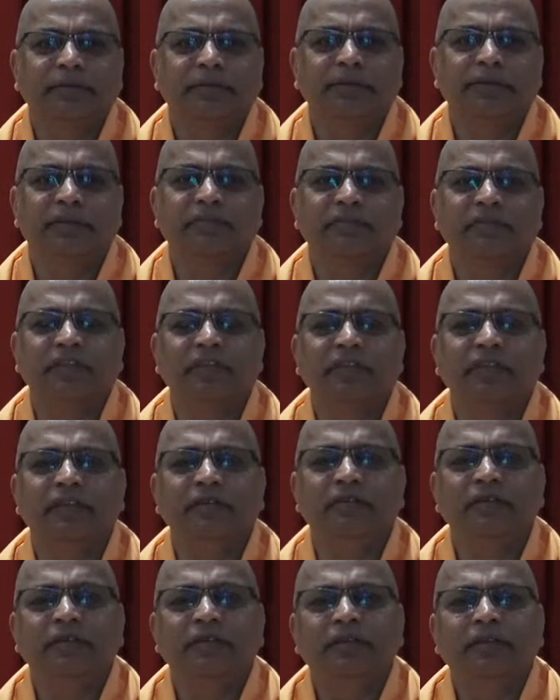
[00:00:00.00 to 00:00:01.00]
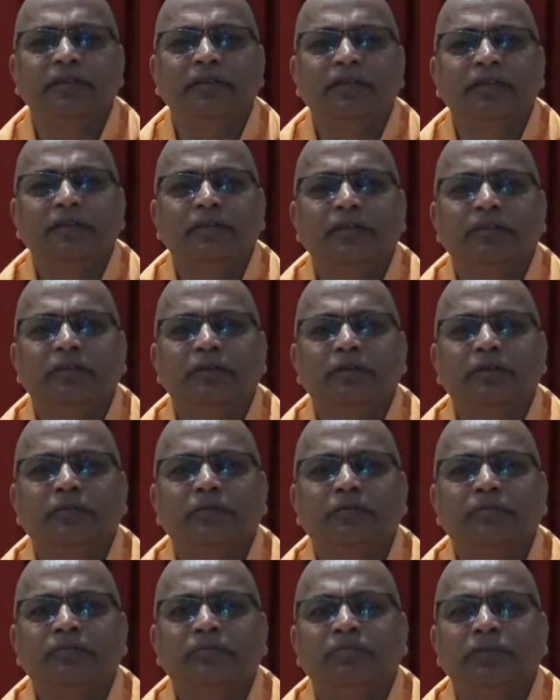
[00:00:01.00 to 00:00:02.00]
It's a very
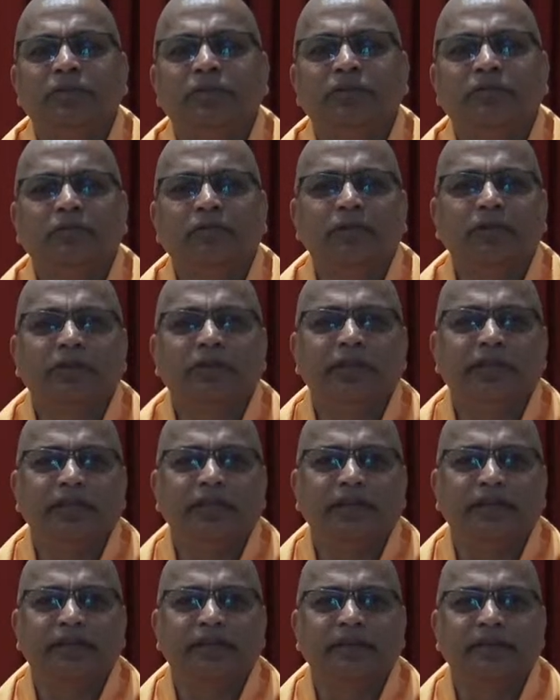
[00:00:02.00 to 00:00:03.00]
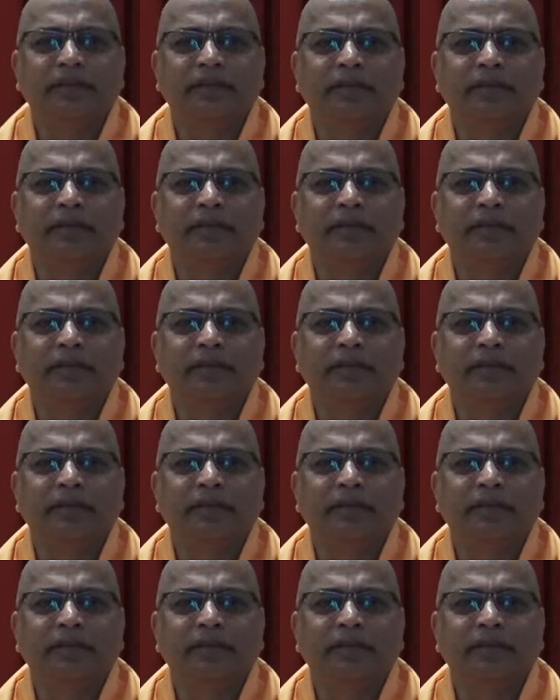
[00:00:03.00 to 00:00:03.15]
beautiful thing,